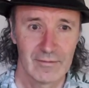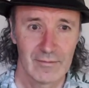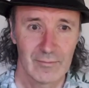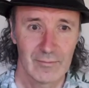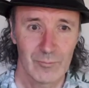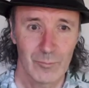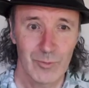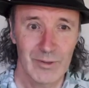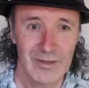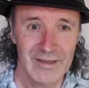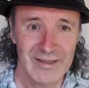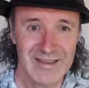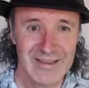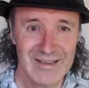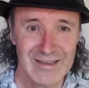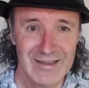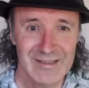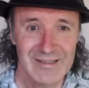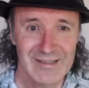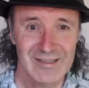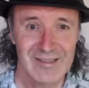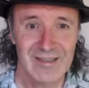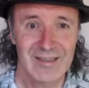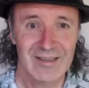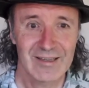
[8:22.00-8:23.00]
Where
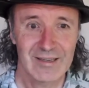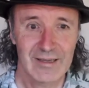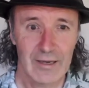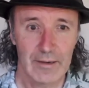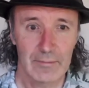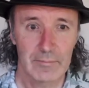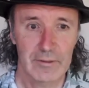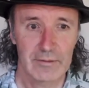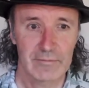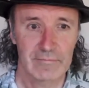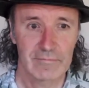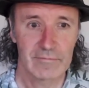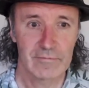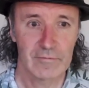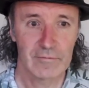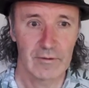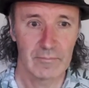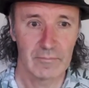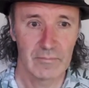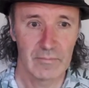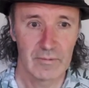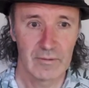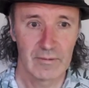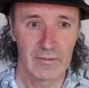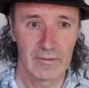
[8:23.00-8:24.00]
is he coming
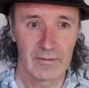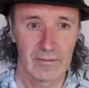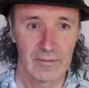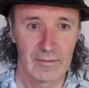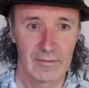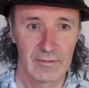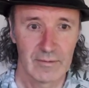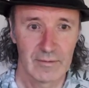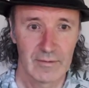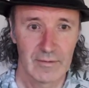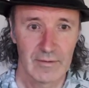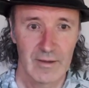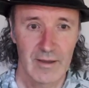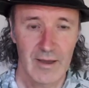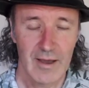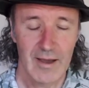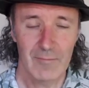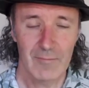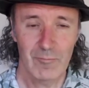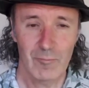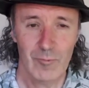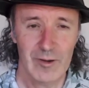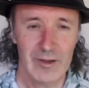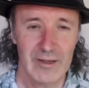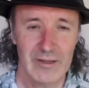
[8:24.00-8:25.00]
from?
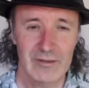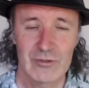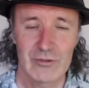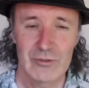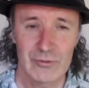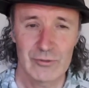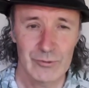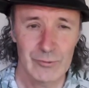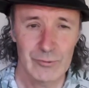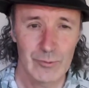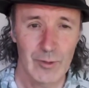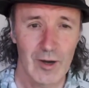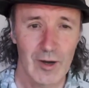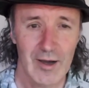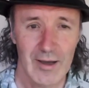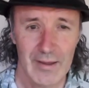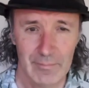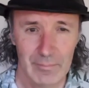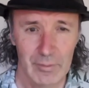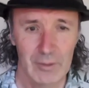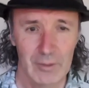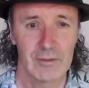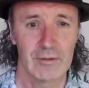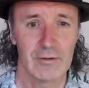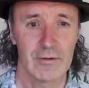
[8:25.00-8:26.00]
And where do I
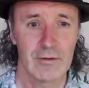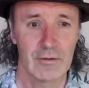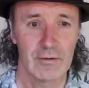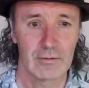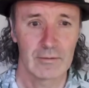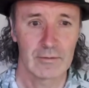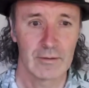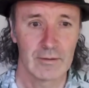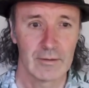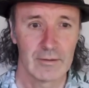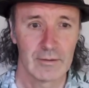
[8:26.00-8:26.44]
belong?